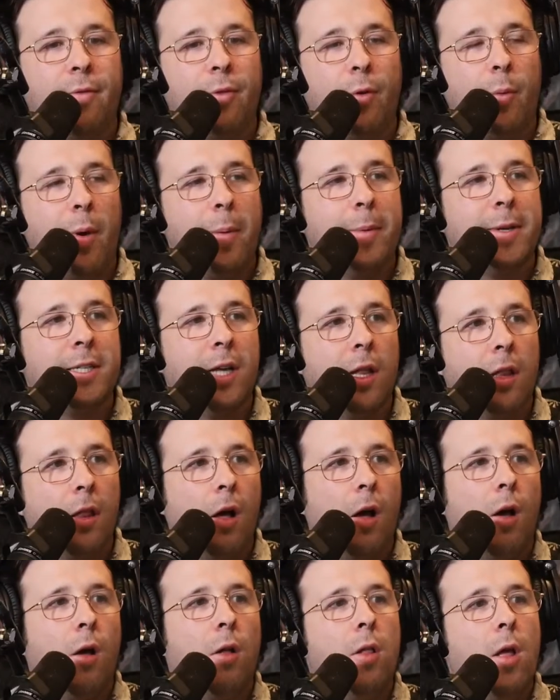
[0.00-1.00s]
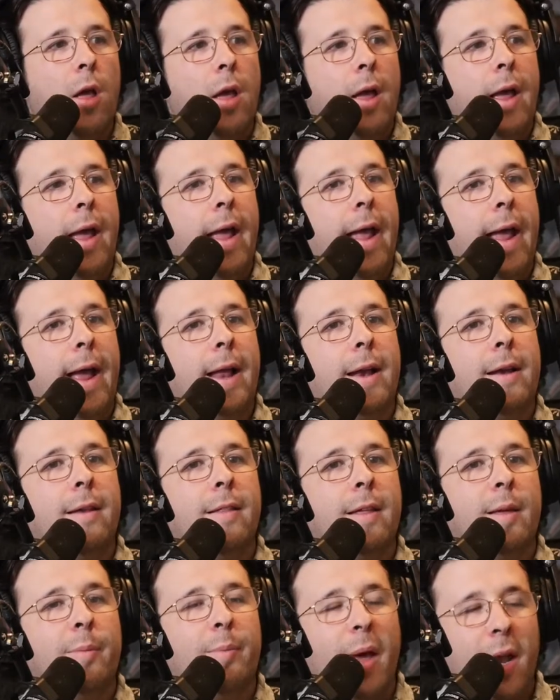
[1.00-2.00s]
the Women Tell All and
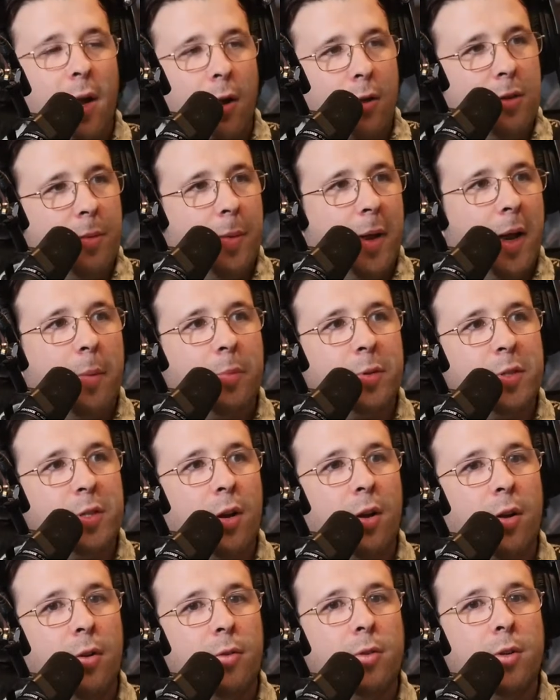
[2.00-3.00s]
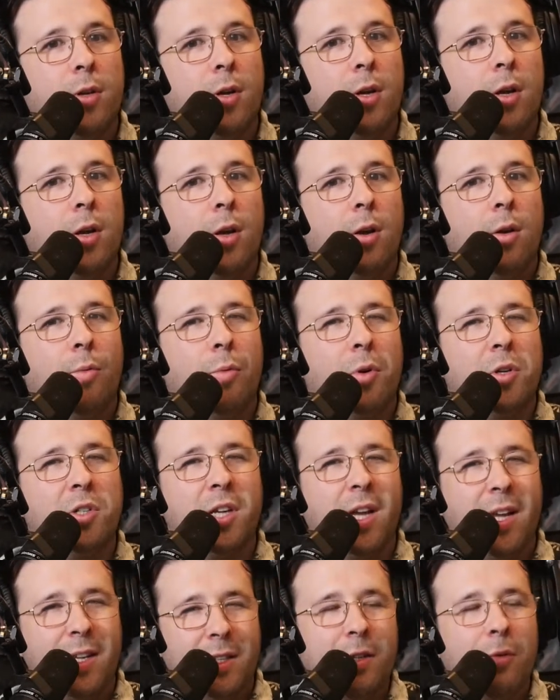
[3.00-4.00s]
the penultimate episode, which
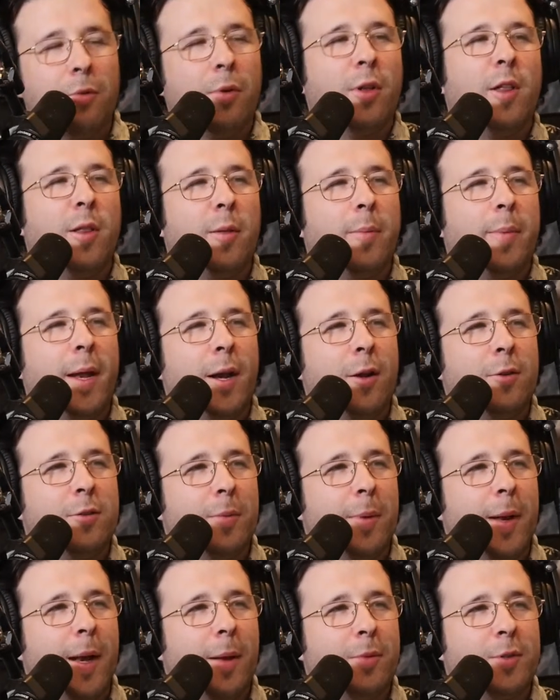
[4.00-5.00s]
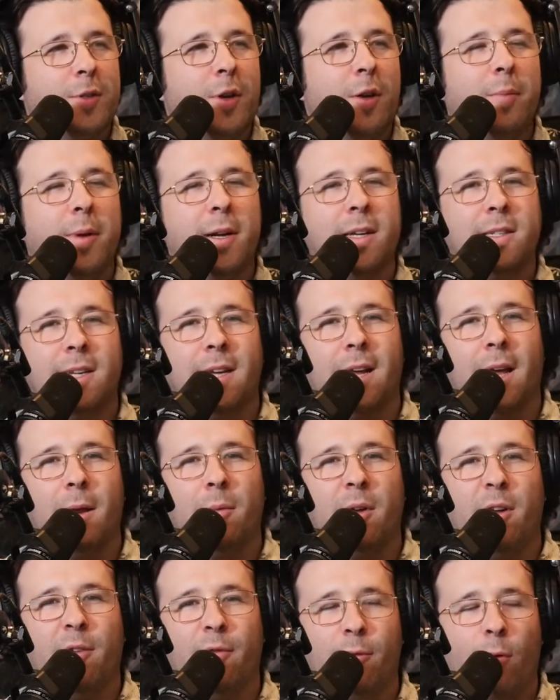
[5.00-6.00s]
isn't really the penultimate episode because again
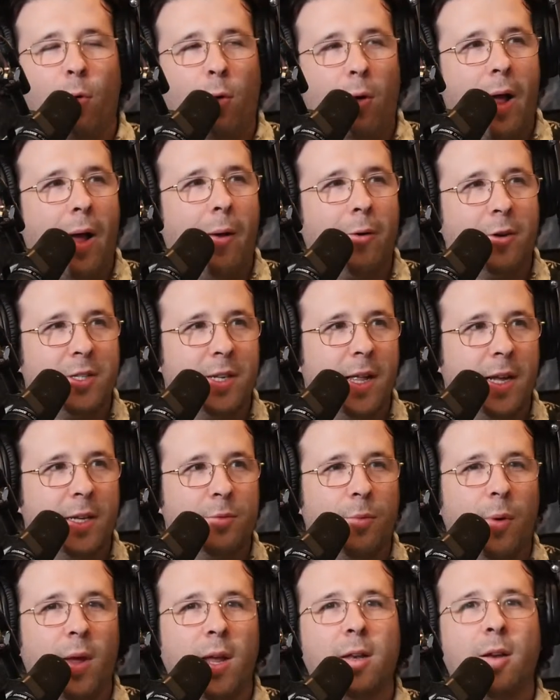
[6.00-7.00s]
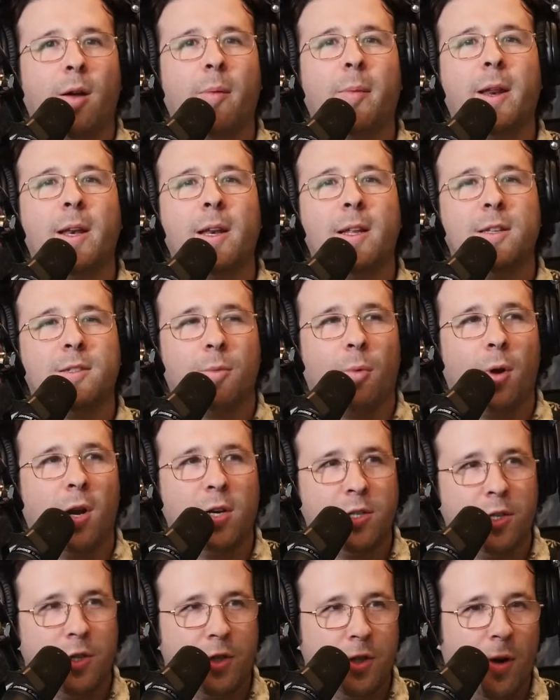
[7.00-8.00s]
we have 4 hours next week. Nobody needs to
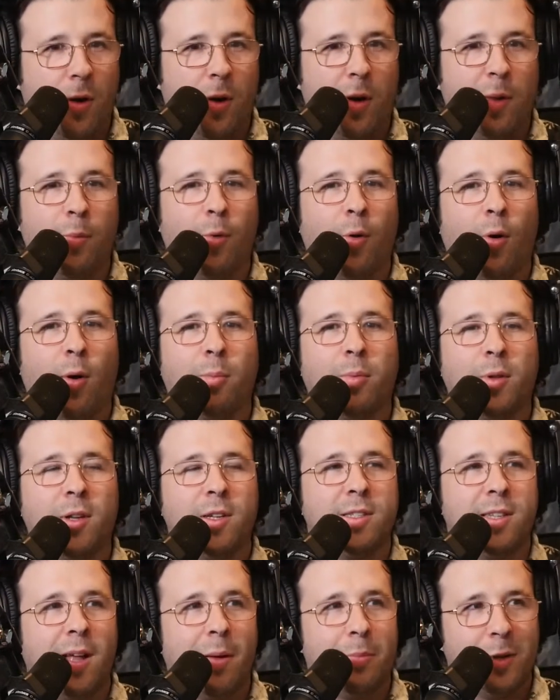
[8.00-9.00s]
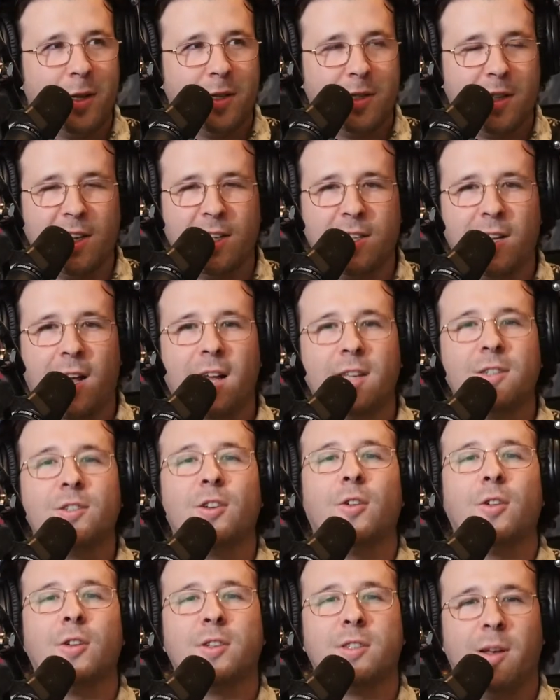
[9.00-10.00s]
watch this show anymore. Please stop listening to us.
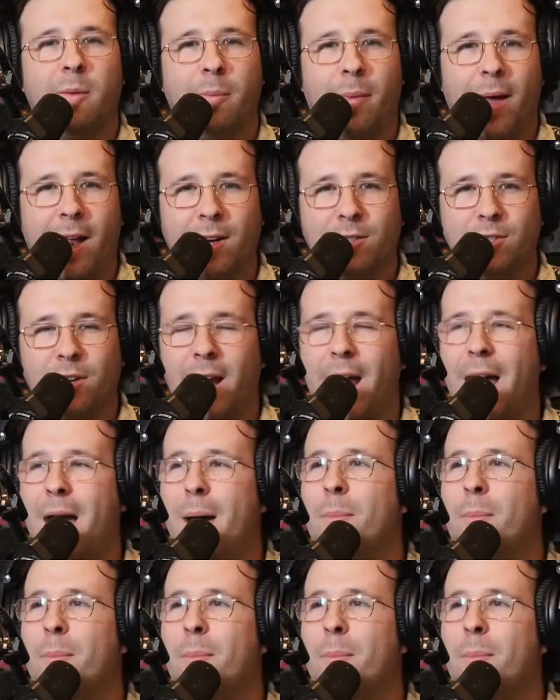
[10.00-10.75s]
Go listen to Bachelor Happy